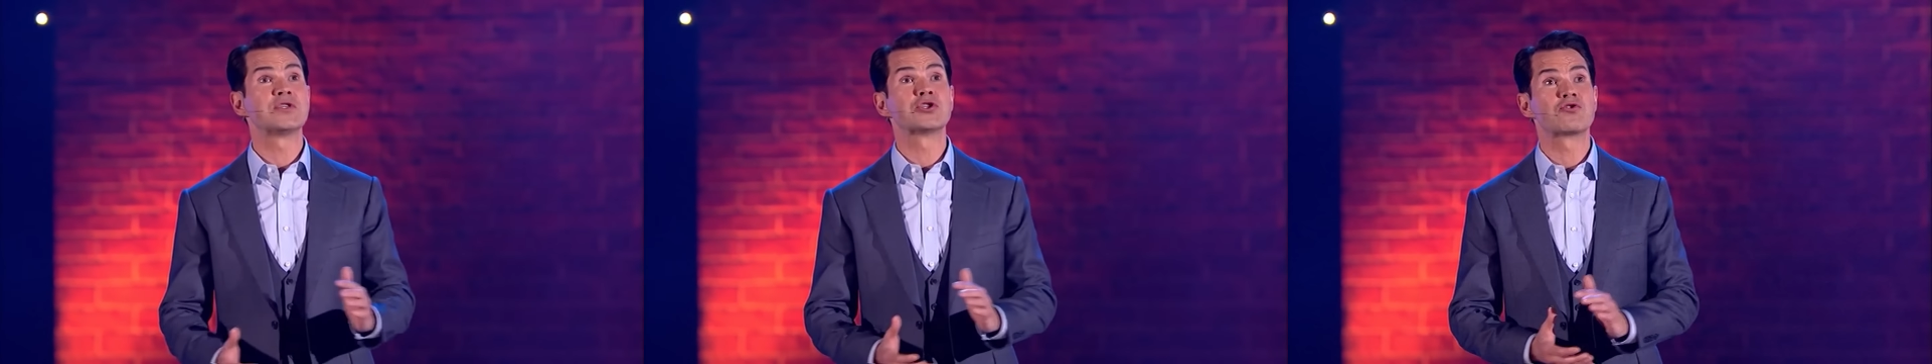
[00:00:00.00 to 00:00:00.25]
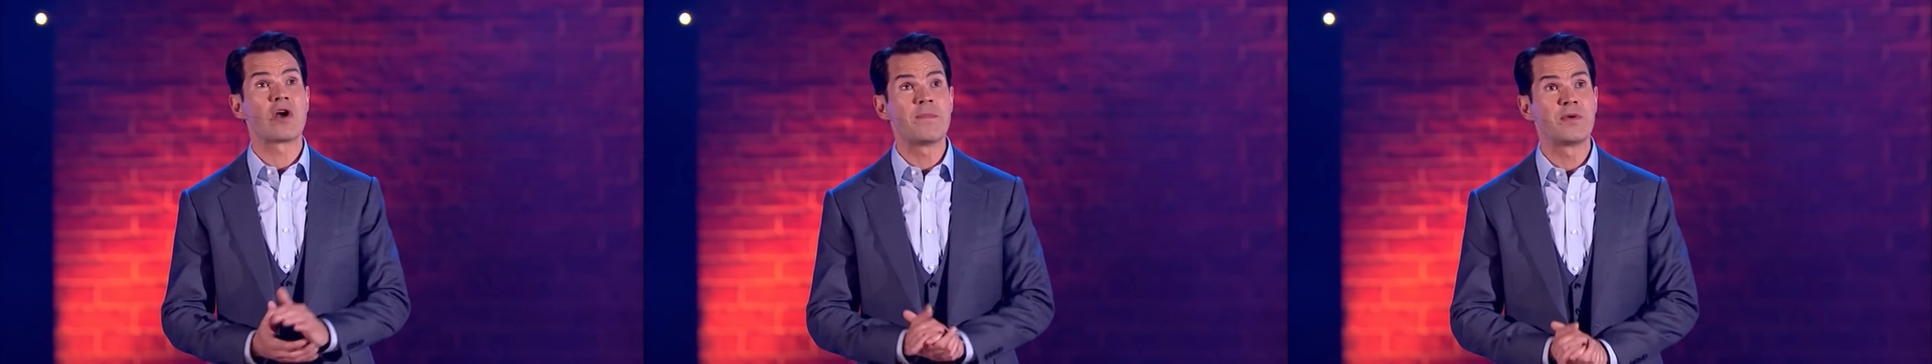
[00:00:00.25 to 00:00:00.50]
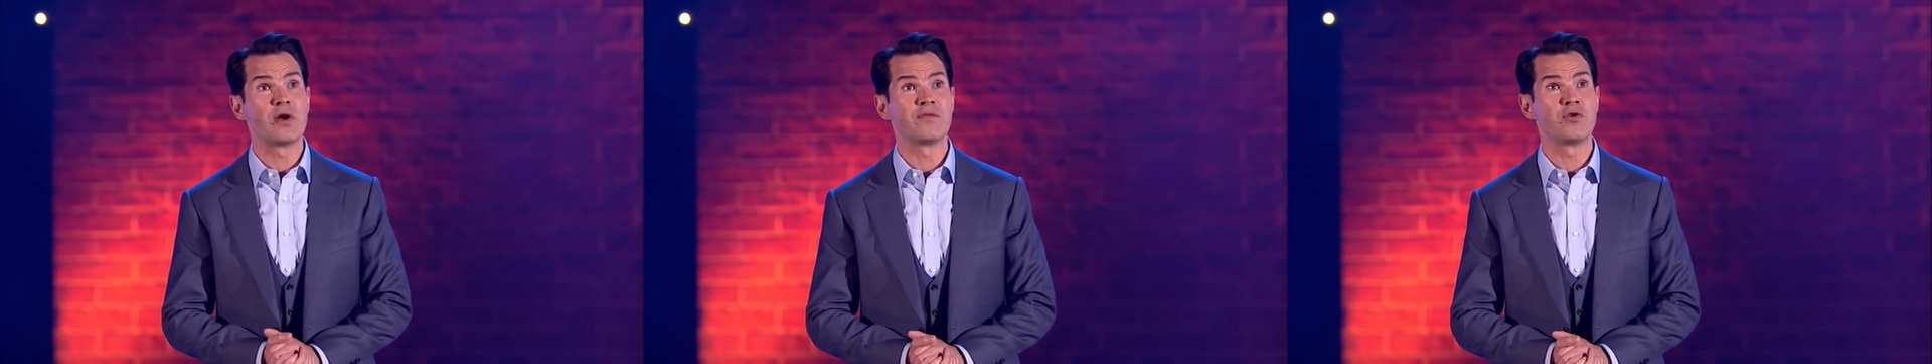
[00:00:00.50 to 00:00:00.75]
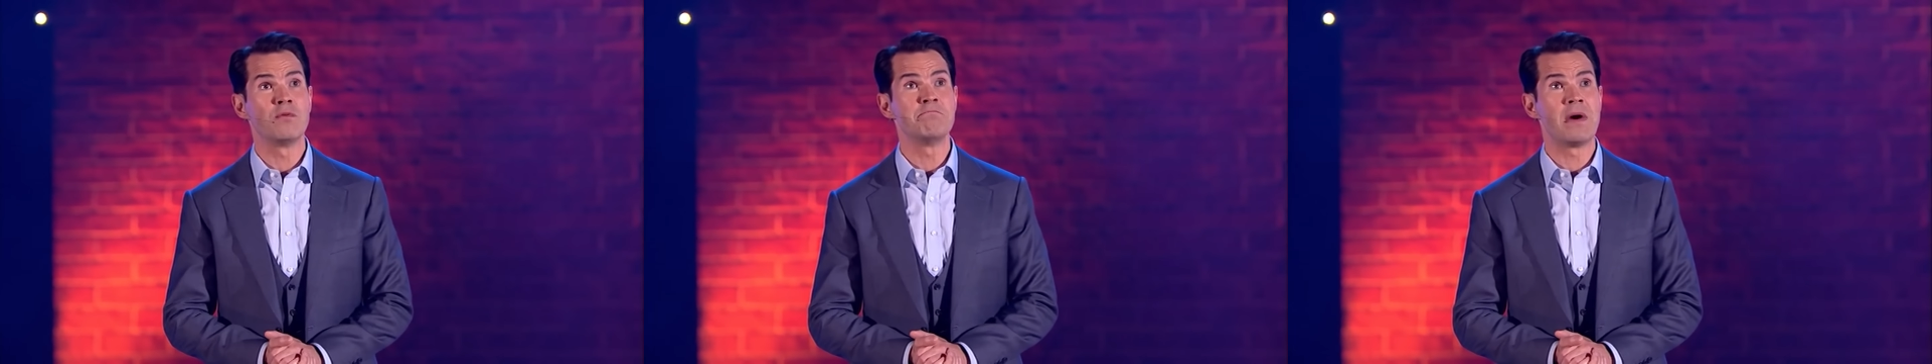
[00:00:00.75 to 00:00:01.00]
to scrape it
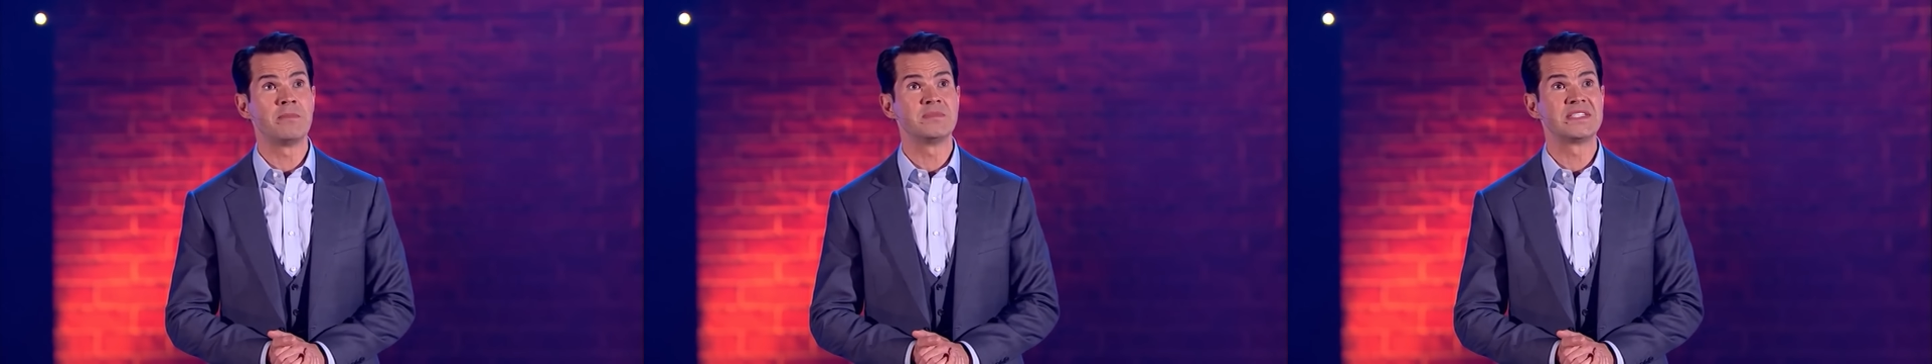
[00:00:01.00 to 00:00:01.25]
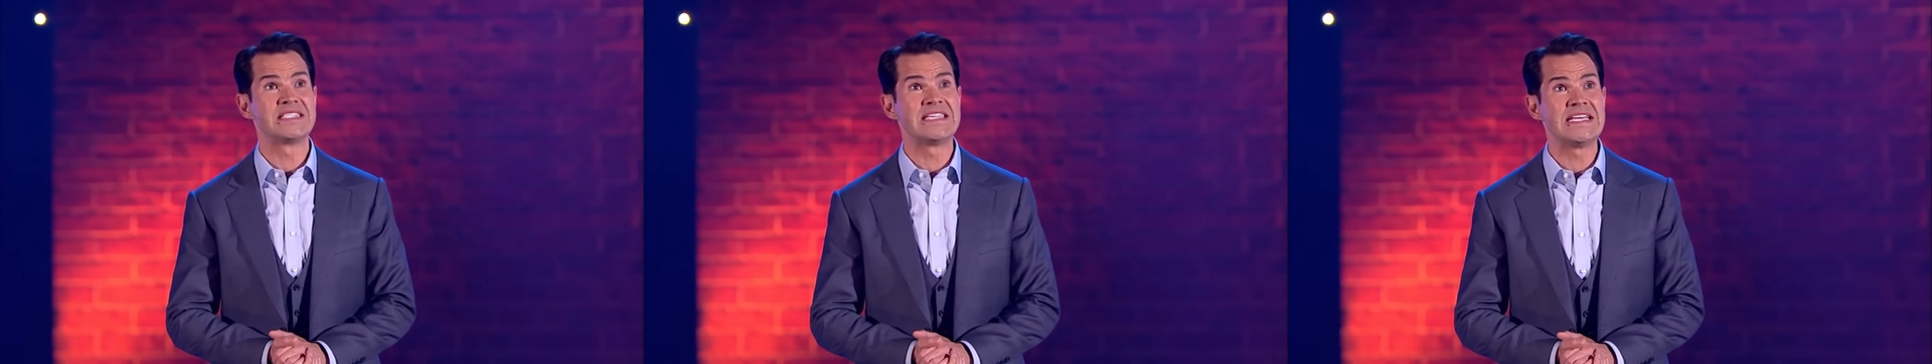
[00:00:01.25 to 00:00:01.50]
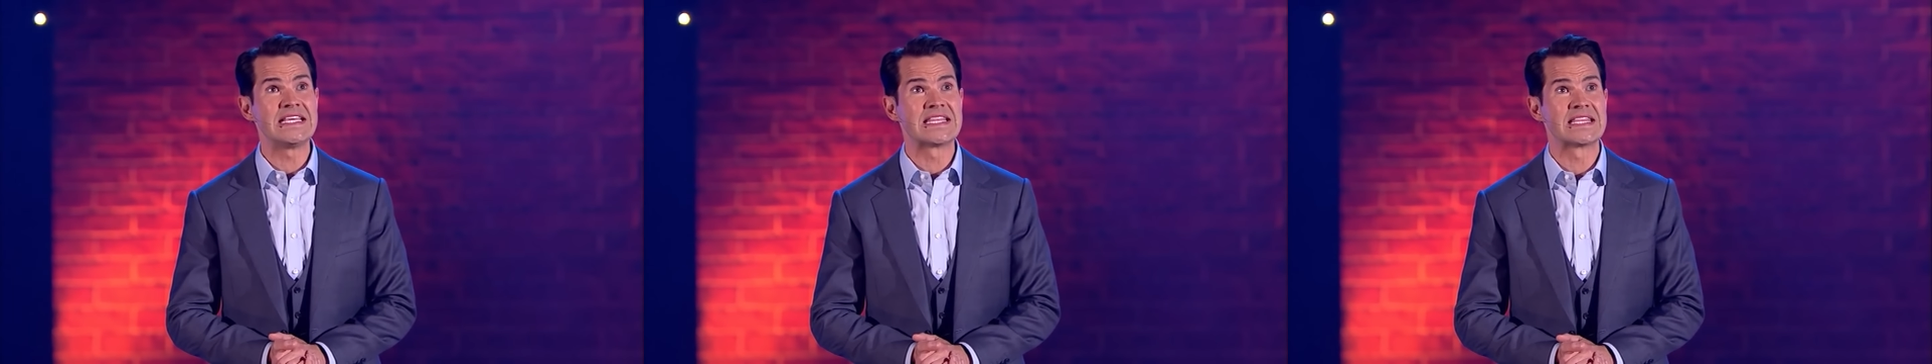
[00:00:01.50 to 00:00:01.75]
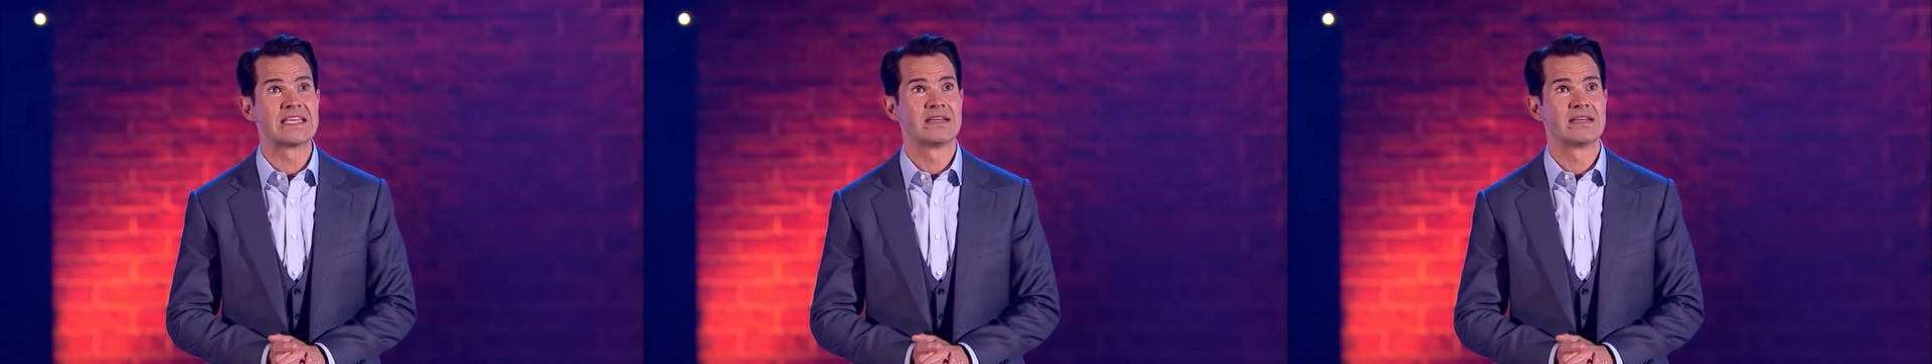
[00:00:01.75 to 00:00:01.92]
off your mum's teeth.